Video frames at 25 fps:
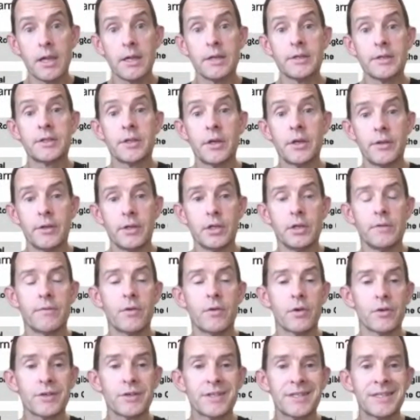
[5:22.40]
so that you've
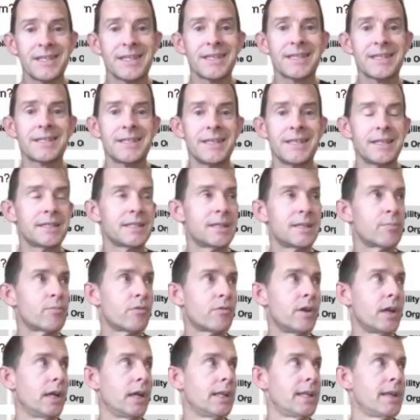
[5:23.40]
got 6 things to
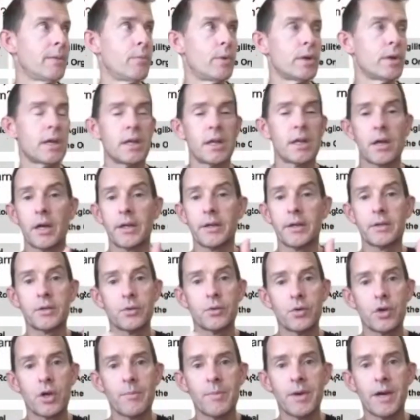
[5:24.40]
bring, and then we can kind of
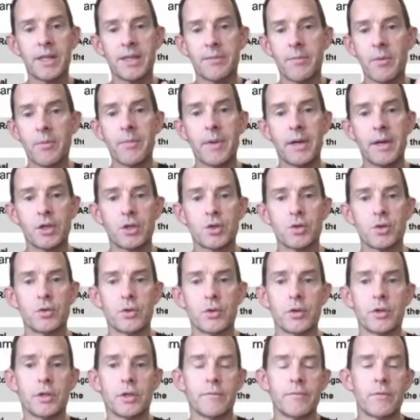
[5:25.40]
talk about them and make sure
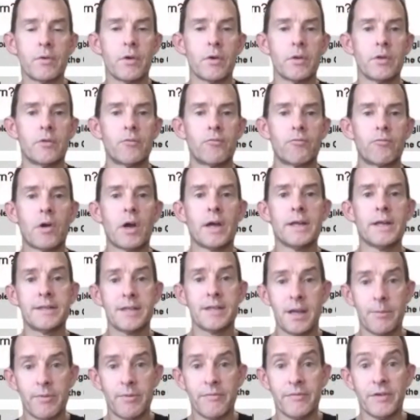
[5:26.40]
that you've got the right
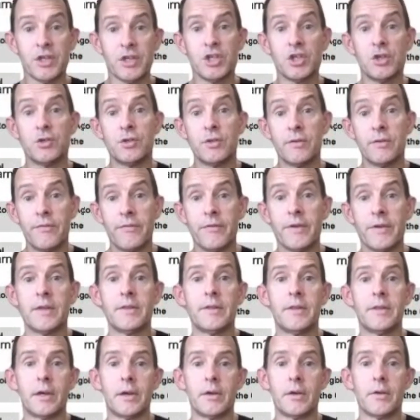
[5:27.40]
type of issue to fit
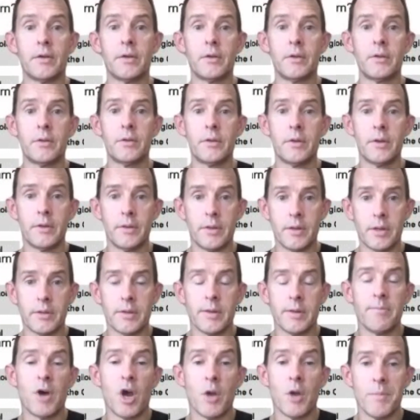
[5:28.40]
the
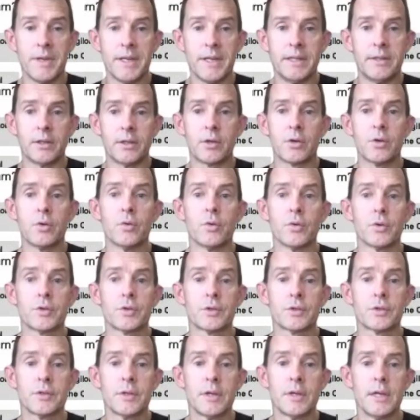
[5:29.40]
moment in the
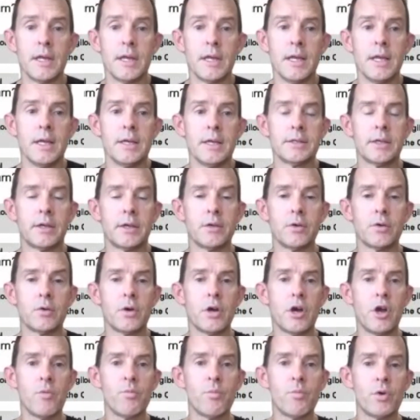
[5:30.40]
course. So your
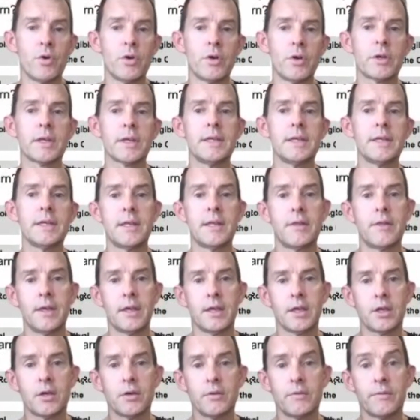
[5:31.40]
homework is to
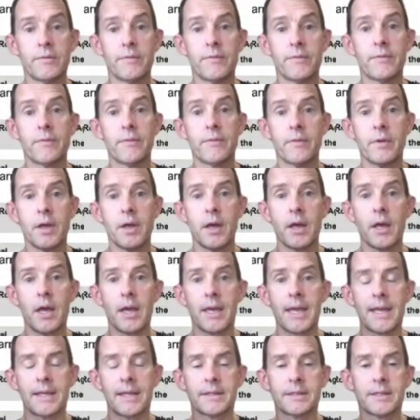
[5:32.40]
think of,
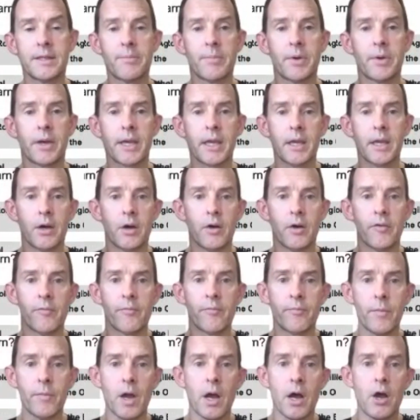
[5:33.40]
against the bucket of
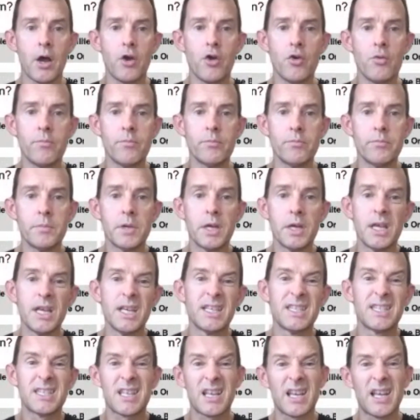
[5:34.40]

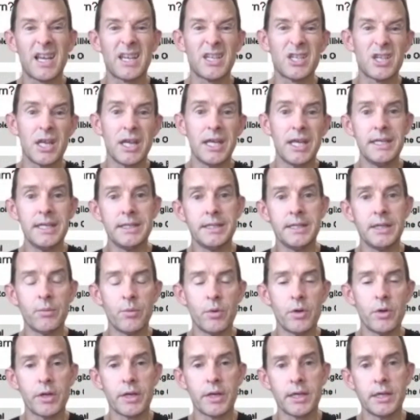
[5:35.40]
home/easy
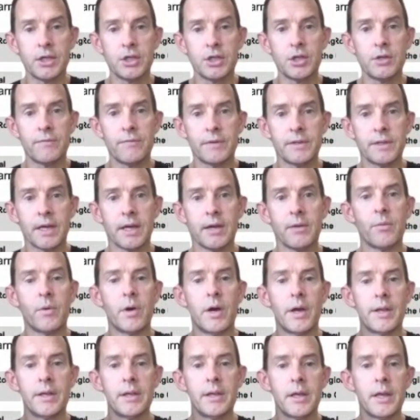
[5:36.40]
work issue for day
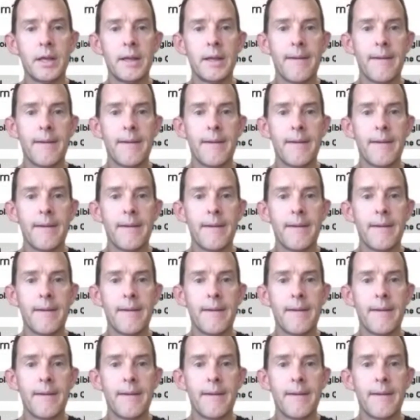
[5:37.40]
1,